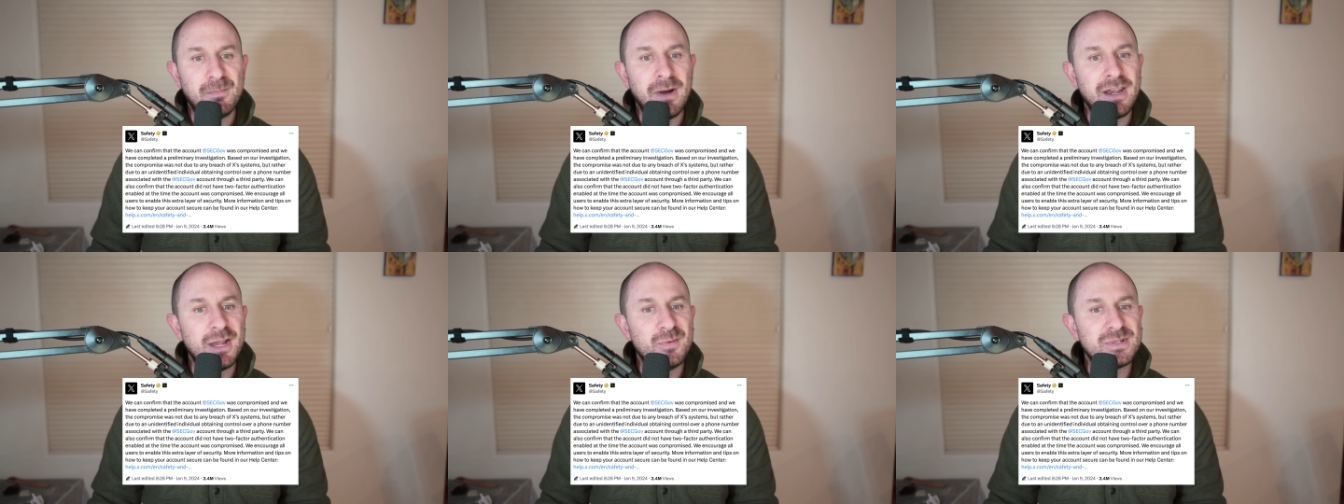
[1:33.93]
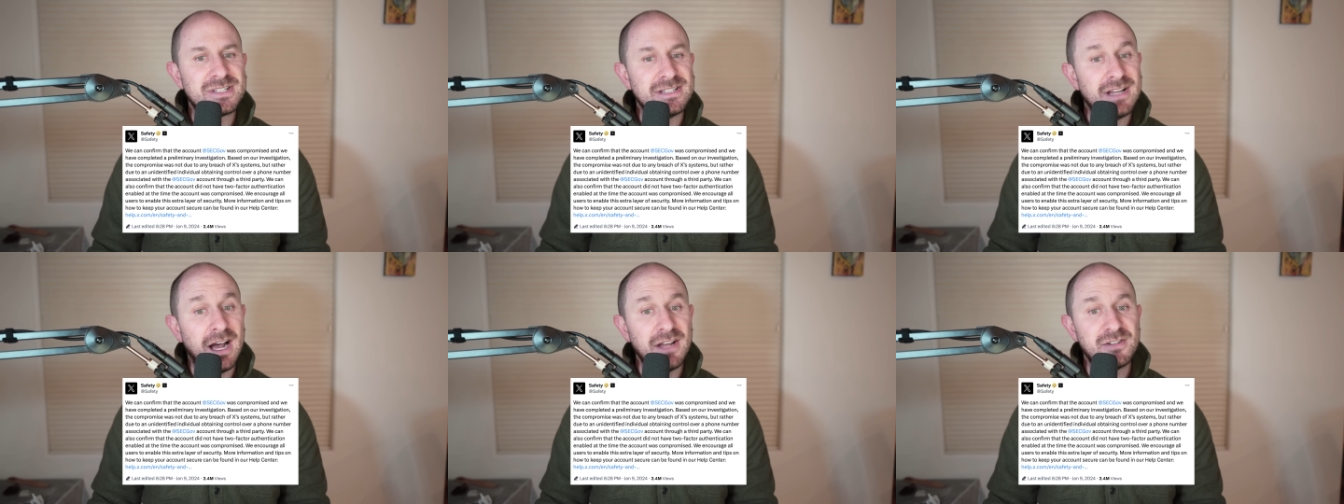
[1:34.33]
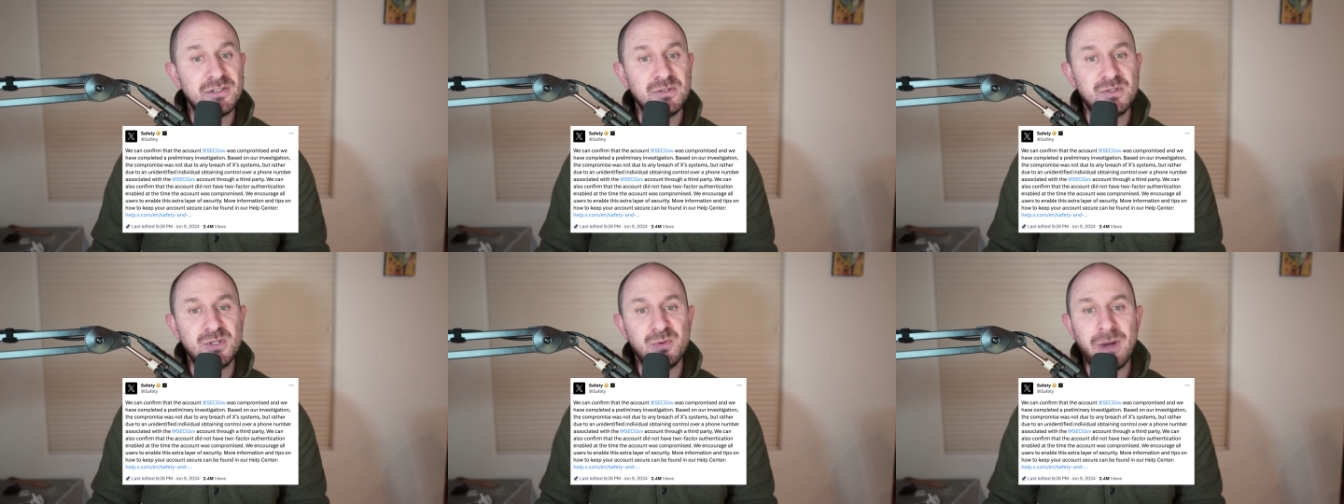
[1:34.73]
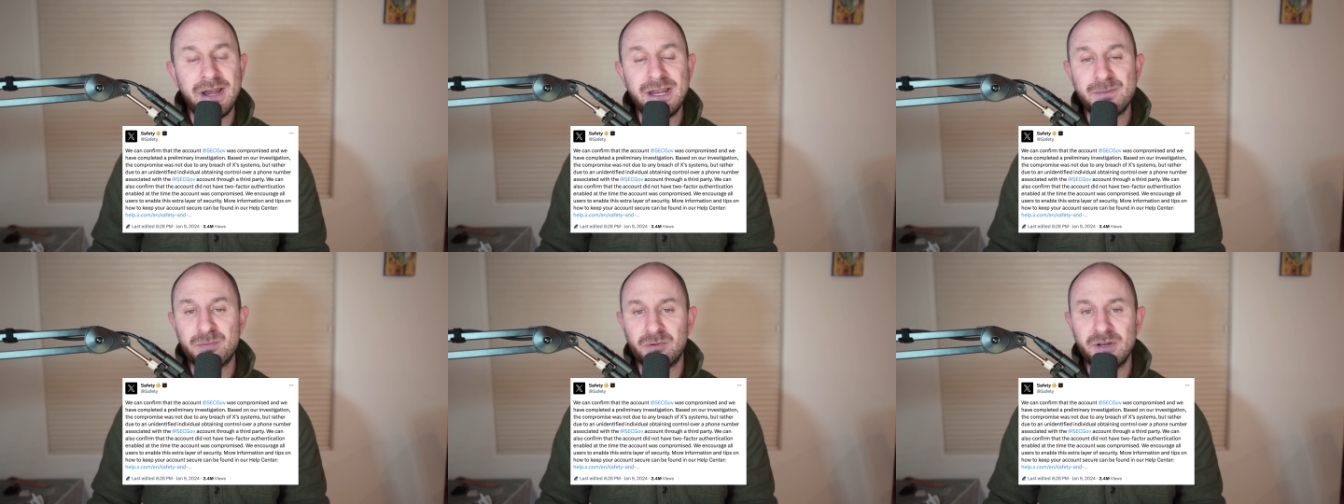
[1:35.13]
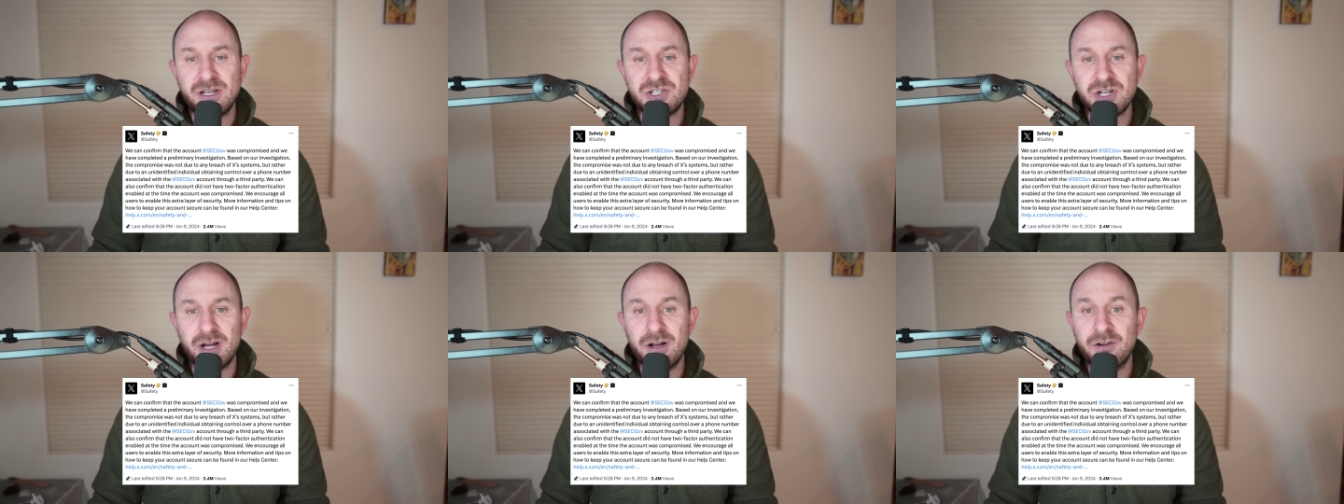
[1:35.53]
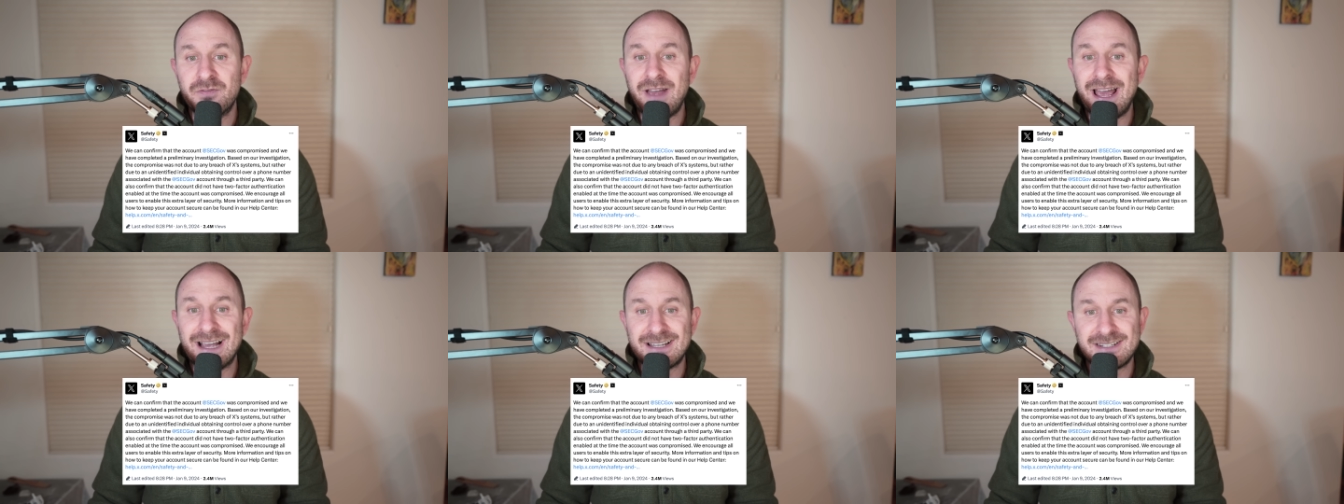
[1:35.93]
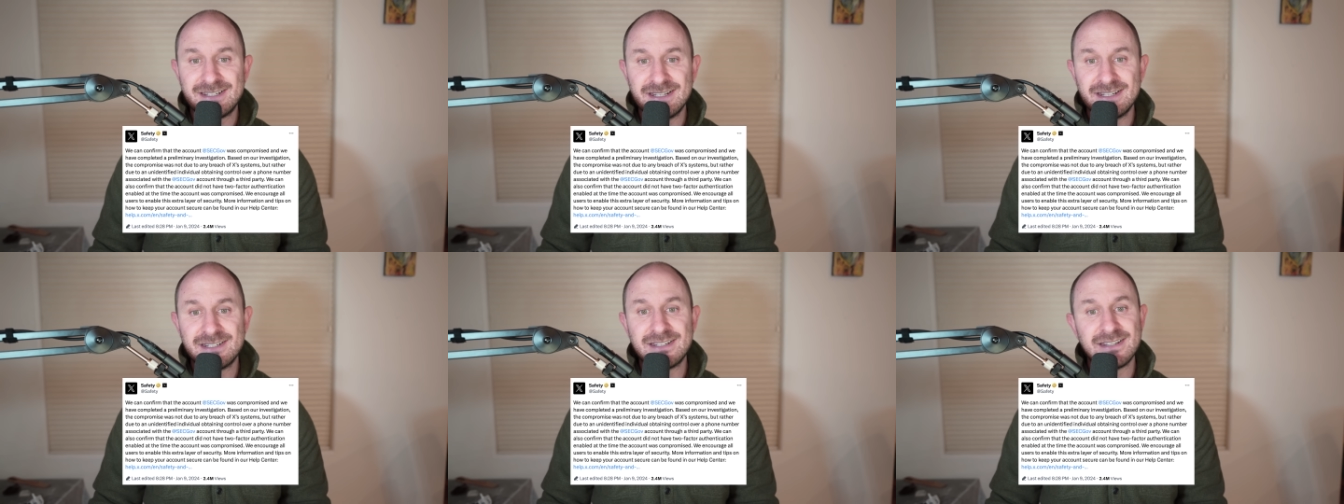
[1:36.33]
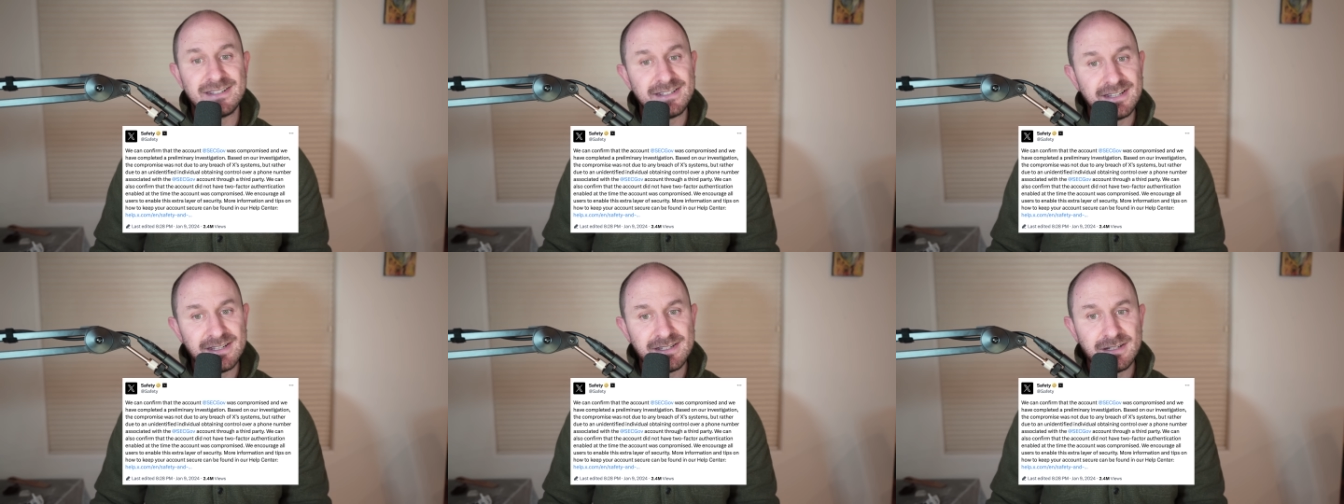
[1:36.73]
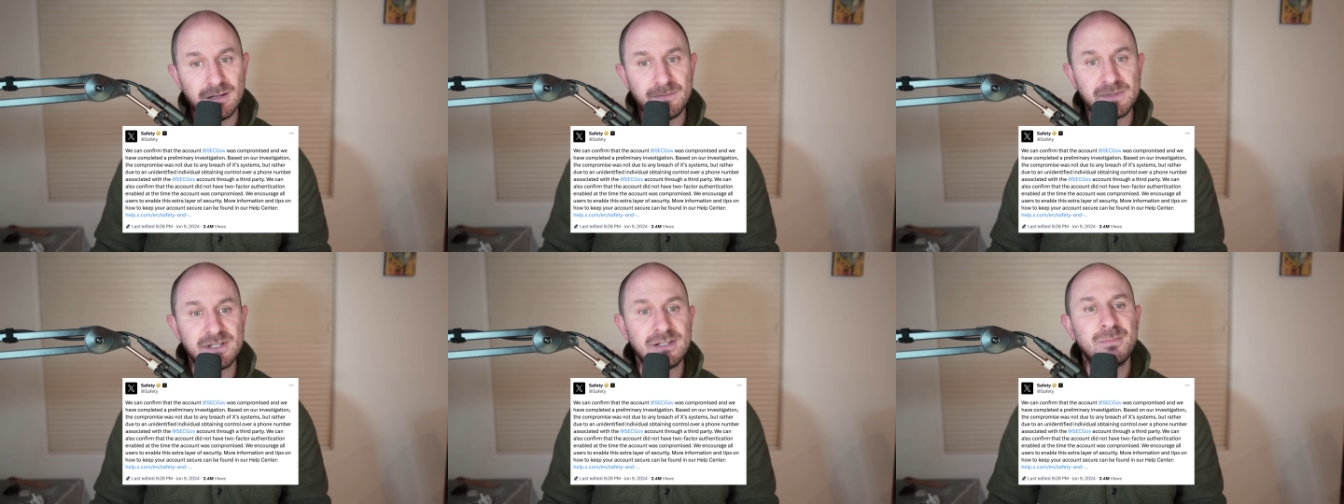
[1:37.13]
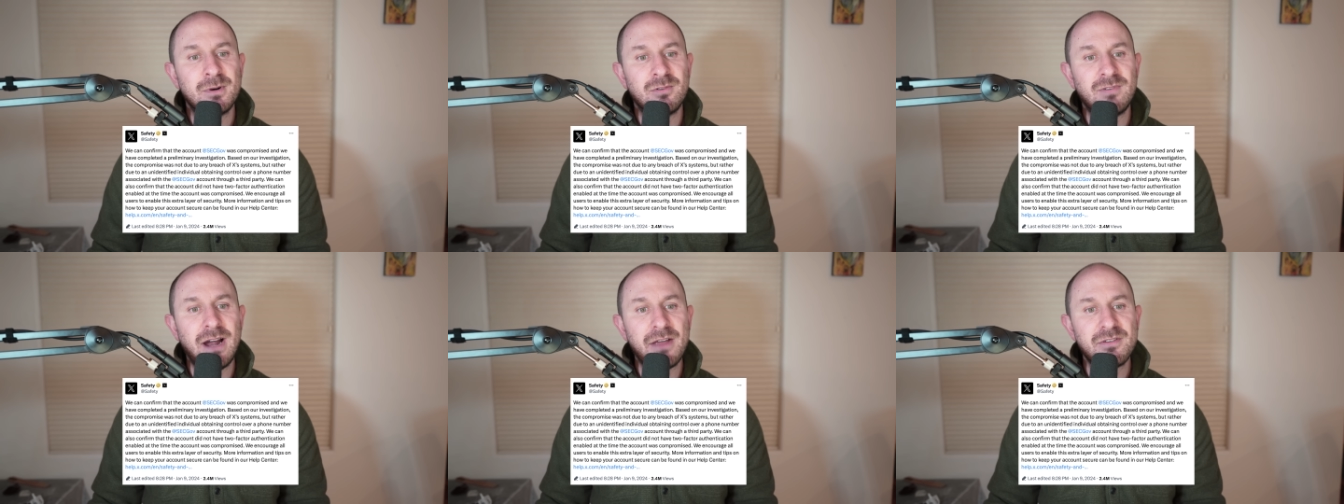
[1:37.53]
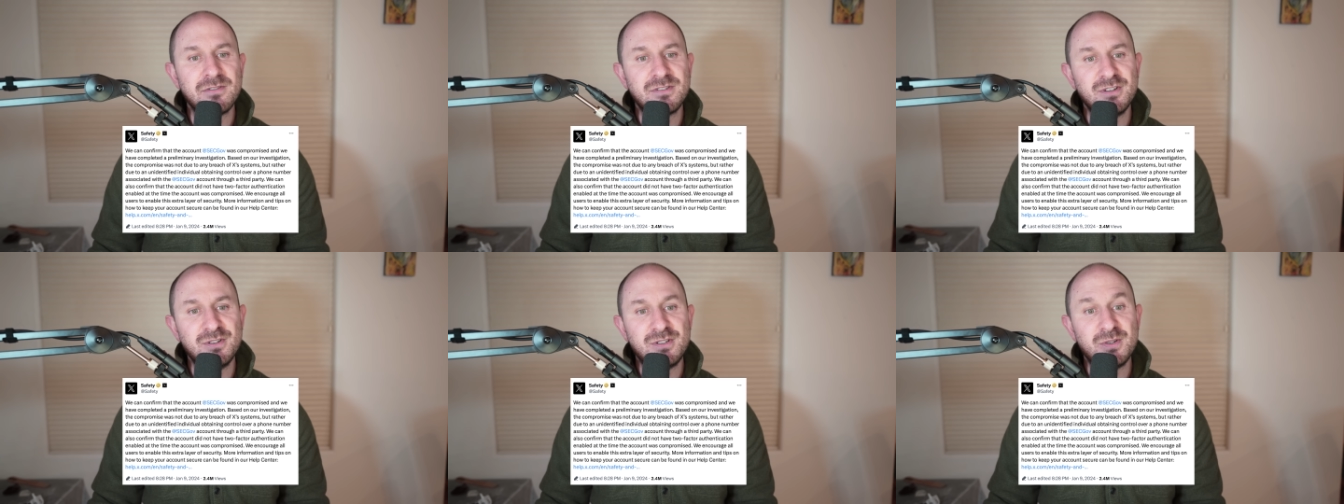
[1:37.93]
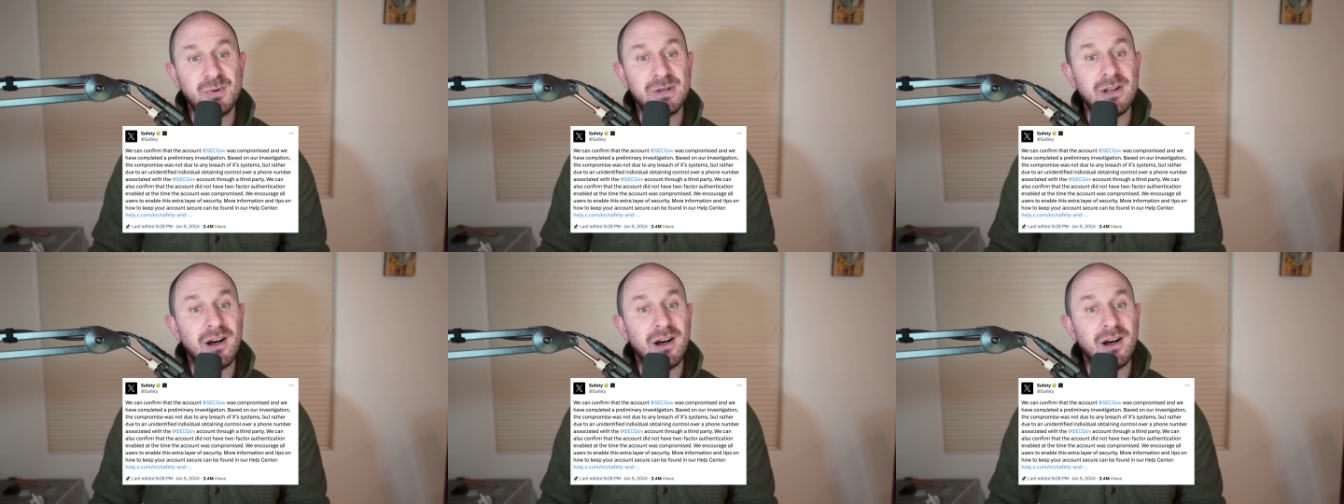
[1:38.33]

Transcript: But it was not due to any breach of X's systems, but rather due to an